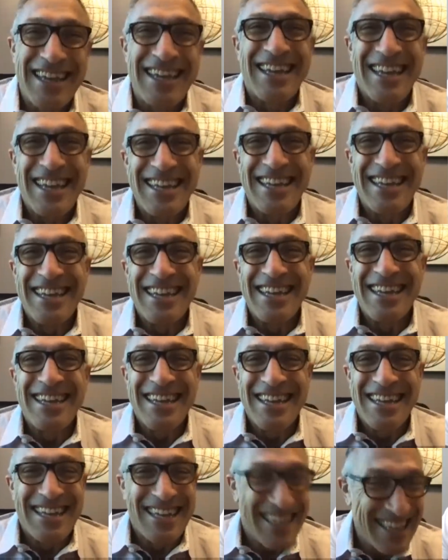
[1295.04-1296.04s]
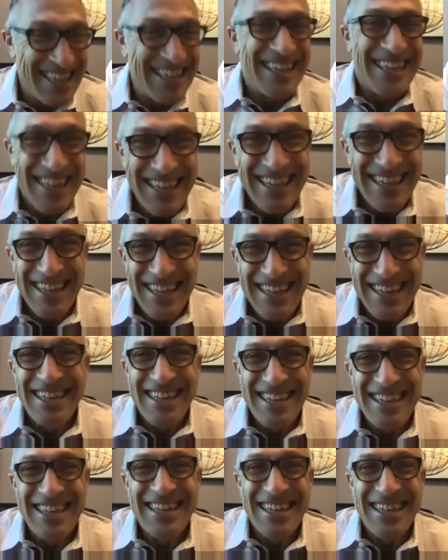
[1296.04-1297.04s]

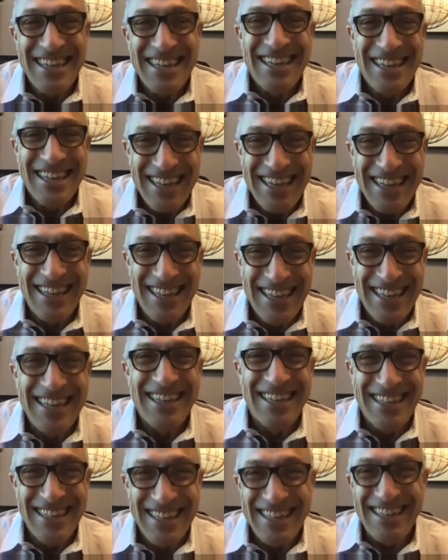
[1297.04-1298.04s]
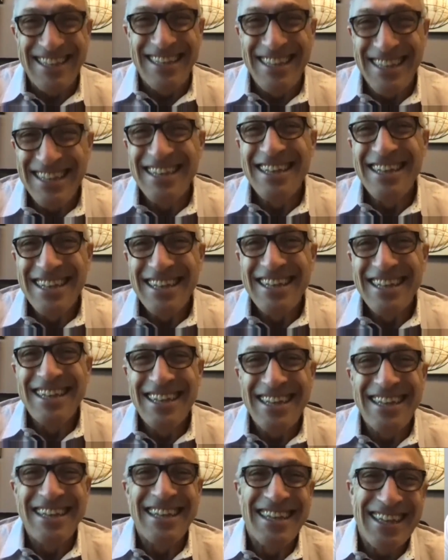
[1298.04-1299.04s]

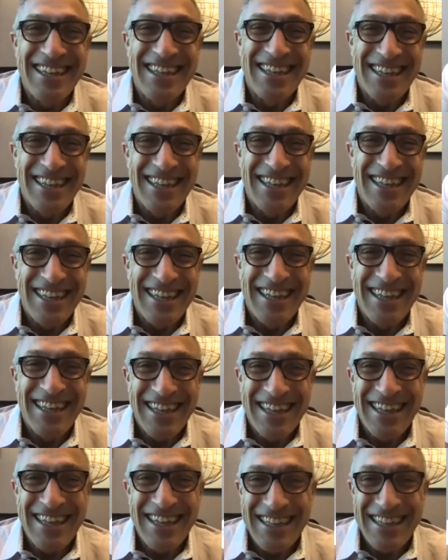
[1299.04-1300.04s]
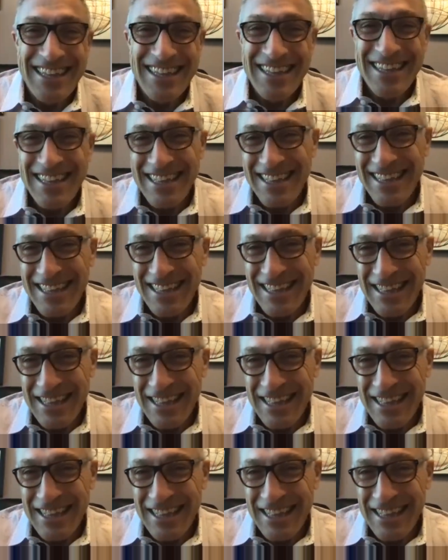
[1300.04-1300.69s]
This person isn't speaking.